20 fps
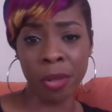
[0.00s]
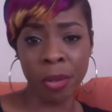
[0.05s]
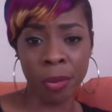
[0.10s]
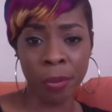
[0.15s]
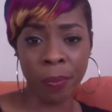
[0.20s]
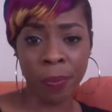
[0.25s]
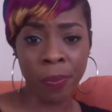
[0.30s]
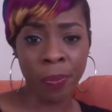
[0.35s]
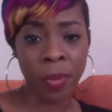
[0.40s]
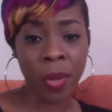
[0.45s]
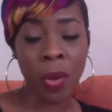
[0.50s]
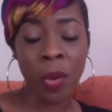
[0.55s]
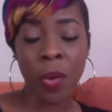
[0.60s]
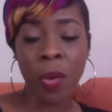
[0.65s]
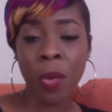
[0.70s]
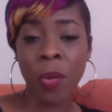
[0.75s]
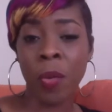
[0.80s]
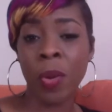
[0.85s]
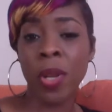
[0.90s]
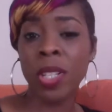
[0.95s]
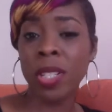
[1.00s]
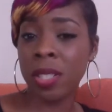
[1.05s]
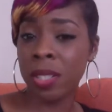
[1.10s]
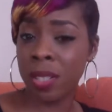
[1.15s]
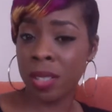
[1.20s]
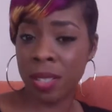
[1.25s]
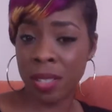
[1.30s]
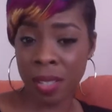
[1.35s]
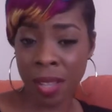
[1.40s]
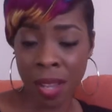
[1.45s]
You, which
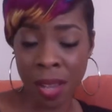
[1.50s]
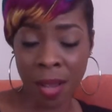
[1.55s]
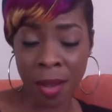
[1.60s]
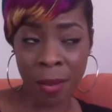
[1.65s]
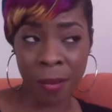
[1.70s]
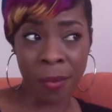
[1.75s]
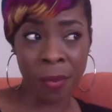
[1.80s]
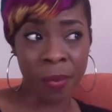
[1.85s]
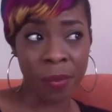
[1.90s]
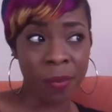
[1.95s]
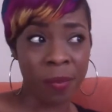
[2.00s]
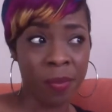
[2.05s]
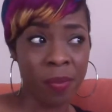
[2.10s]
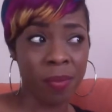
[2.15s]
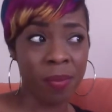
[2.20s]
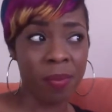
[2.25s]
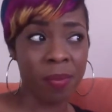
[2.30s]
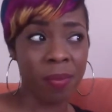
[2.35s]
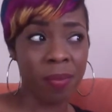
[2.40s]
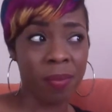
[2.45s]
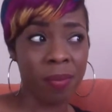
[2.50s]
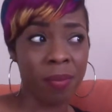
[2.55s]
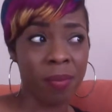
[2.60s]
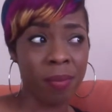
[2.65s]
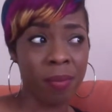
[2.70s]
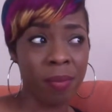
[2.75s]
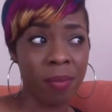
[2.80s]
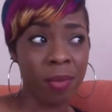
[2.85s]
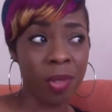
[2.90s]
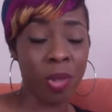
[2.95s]
is,
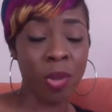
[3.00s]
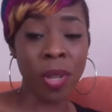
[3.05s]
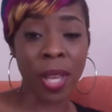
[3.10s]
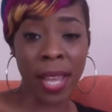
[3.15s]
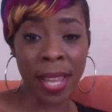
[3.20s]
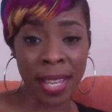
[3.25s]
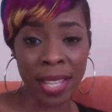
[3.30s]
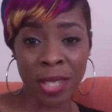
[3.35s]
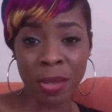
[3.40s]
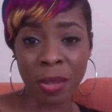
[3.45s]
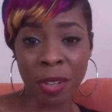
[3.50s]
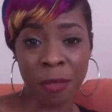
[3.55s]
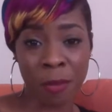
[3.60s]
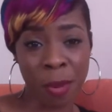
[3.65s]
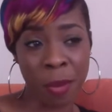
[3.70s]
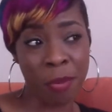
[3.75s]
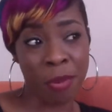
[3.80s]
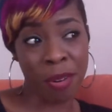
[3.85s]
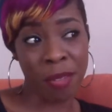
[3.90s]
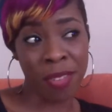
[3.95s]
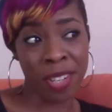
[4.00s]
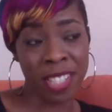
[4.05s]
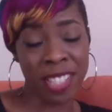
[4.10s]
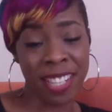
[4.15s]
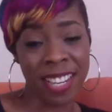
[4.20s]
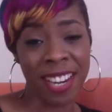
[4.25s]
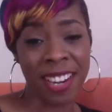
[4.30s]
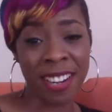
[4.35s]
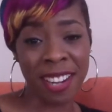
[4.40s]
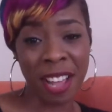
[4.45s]
you guys would have been privileged
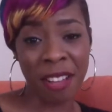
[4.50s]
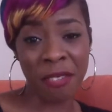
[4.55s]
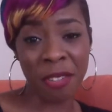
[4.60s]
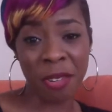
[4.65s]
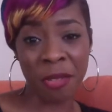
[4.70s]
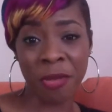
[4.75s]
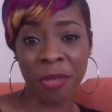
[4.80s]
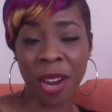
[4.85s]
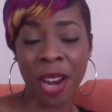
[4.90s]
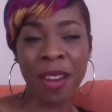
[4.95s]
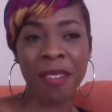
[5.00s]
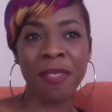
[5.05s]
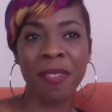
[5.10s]
to hear that for the very